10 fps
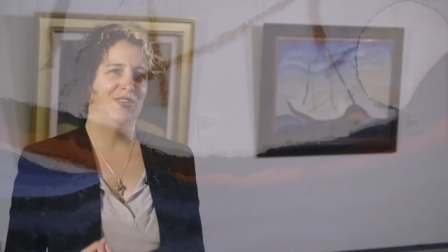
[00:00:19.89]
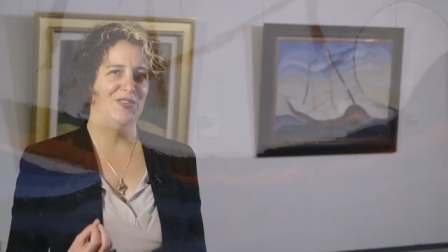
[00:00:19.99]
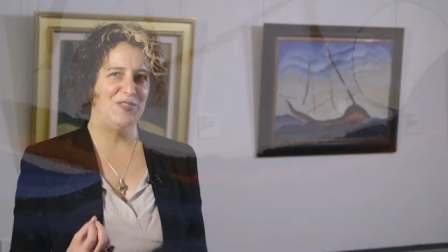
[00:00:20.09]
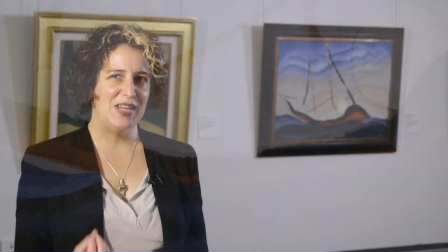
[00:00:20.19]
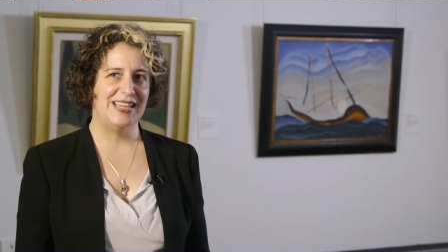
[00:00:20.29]

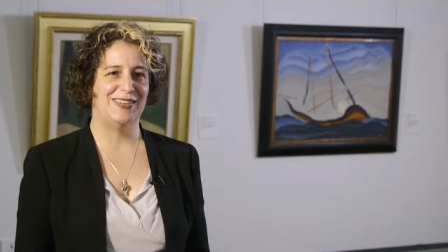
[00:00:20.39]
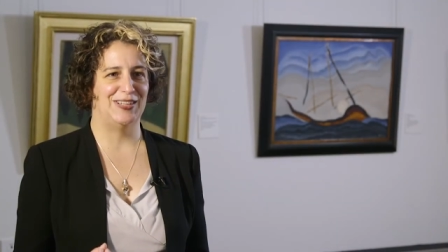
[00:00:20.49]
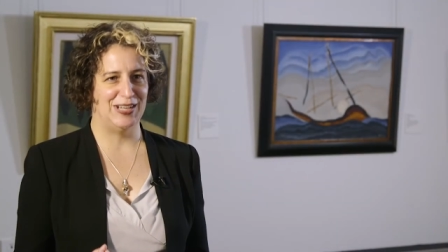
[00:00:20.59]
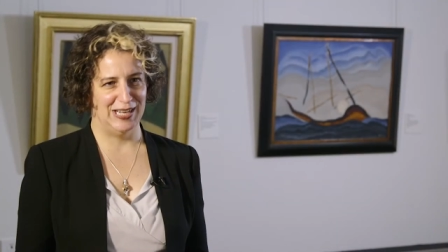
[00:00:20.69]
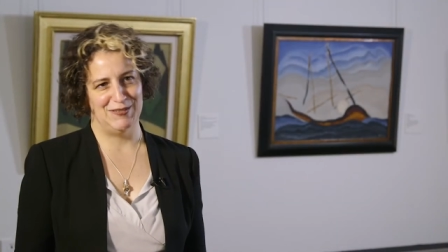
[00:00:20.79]
sea
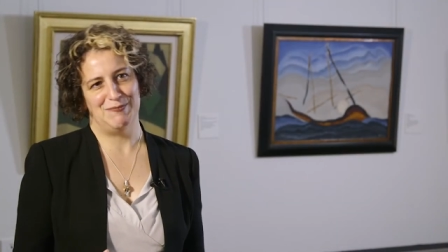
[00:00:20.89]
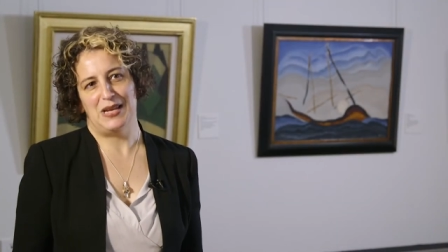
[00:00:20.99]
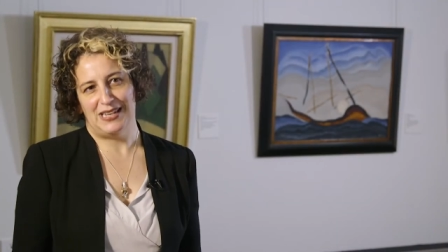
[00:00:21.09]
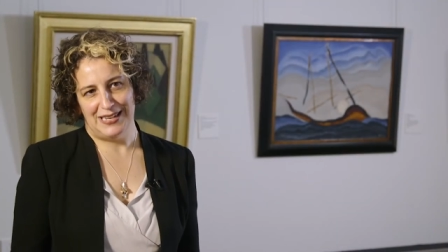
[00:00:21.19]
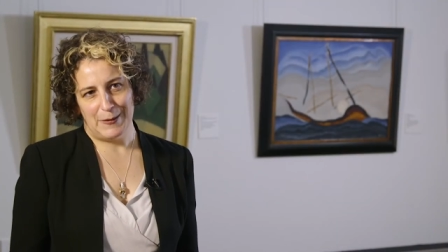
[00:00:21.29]
as a kind of
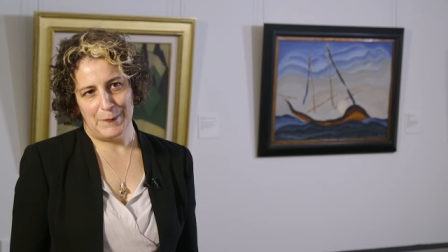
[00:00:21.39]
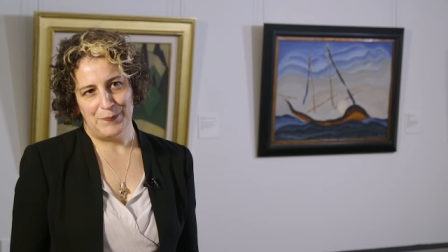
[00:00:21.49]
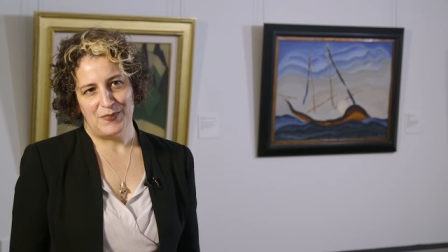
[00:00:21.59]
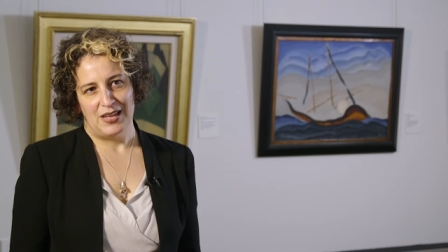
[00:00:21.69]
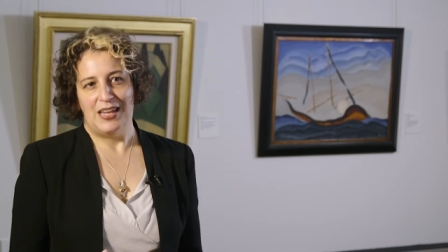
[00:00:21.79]

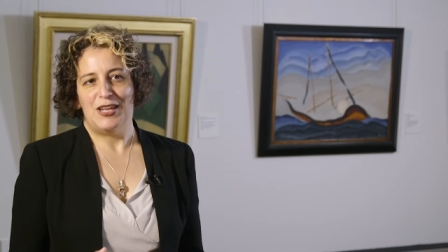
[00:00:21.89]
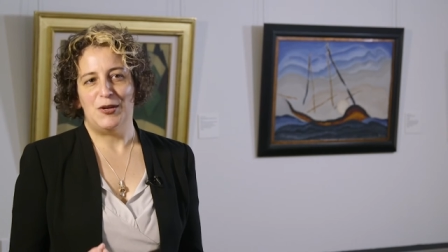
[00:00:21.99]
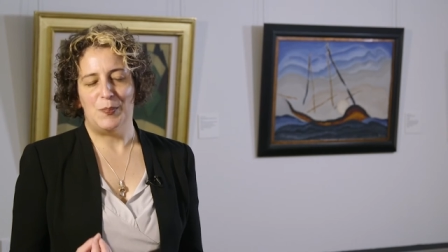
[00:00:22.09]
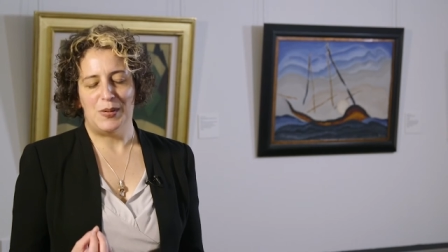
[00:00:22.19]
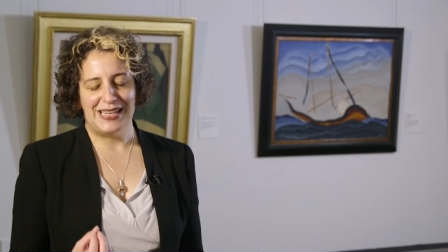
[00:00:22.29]
medium,
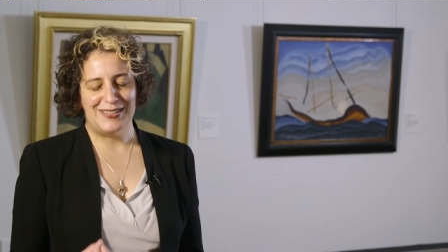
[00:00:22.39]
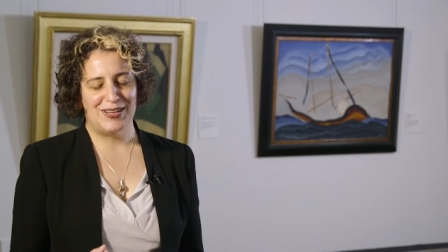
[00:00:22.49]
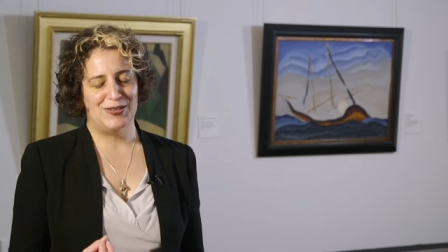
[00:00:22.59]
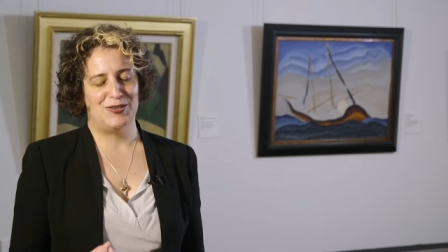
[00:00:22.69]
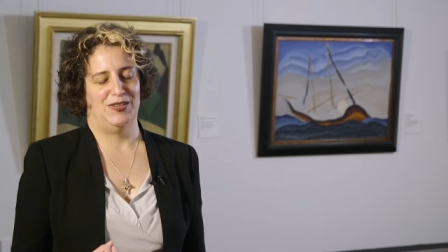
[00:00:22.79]
you
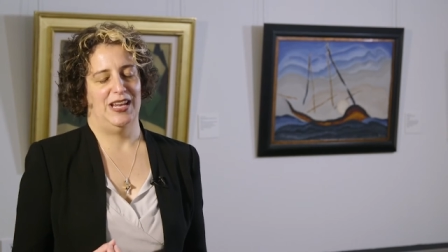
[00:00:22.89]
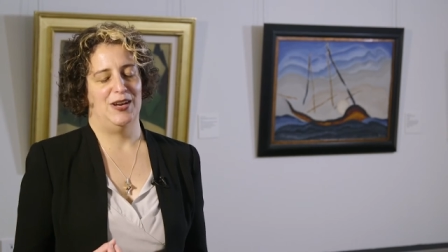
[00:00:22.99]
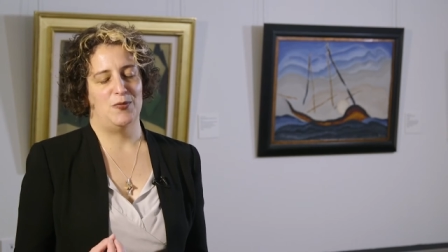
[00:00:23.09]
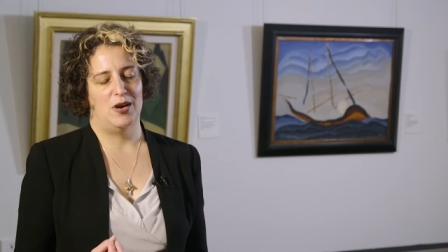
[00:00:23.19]
begin to understand